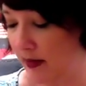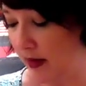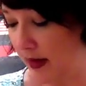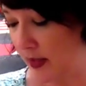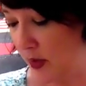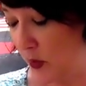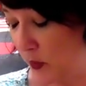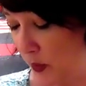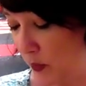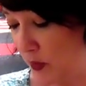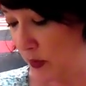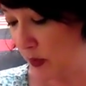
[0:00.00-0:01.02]
I know we
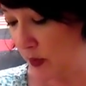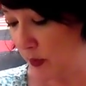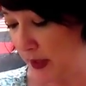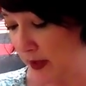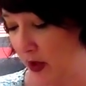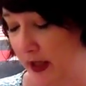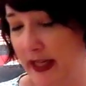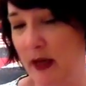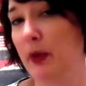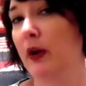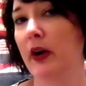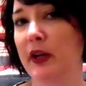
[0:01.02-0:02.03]
were supposed to be talking
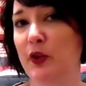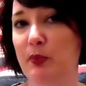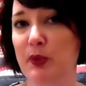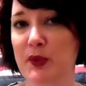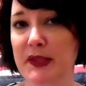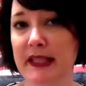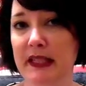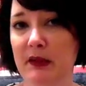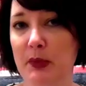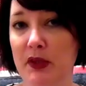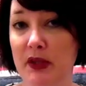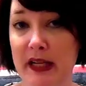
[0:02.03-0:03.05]
about 100%
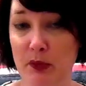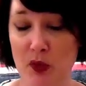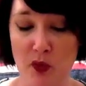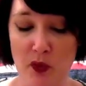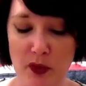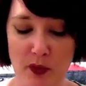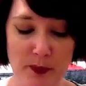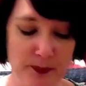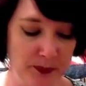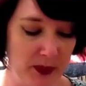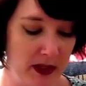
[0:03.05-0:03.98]
pure emu oil.